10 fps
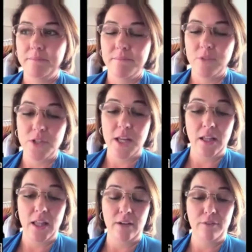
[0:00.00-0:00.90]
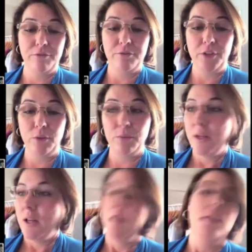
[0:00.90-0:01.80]
there's not a lot of,
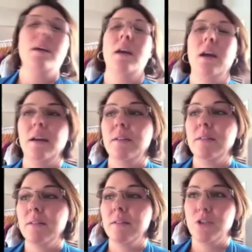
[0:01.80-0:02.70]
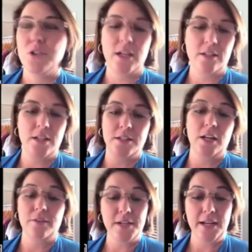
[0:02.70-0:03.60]
there's not a ton
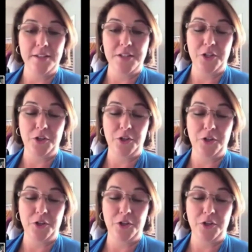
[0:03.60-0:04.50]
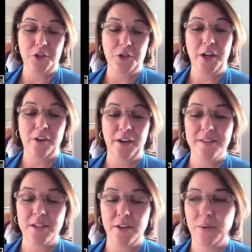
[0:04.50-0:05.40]
of stylists in your area.
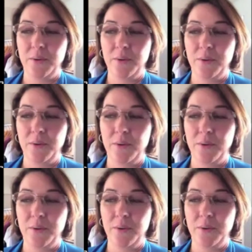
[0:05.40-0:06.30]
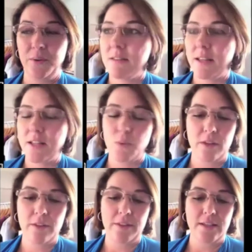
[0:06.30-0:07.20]
So that's one
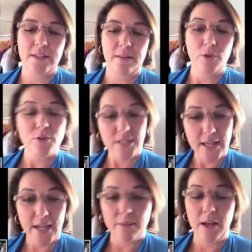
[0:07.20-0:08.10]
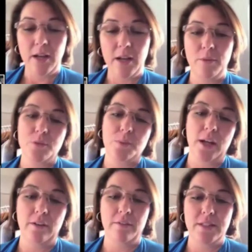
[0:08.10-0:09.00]
of the things that I'm most excited about and most proud
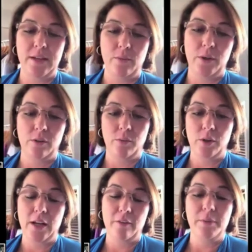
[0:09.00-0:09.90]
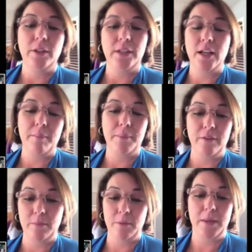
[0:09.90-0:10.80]
of is that we're kind of building a
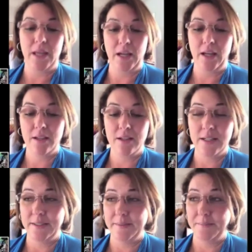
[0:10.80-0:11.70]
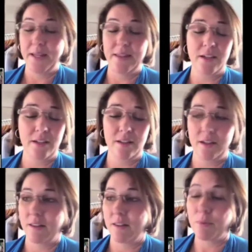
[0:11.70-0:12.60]
company from the beginning, and
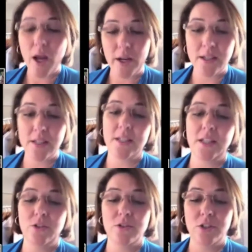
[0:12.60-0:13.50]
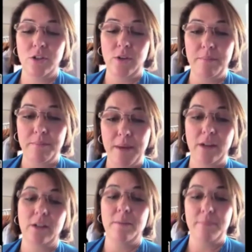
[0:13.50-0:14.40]
the product continues to
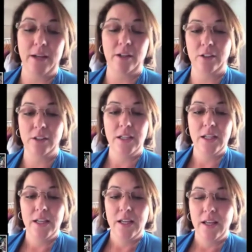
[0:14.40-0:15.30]
get better and better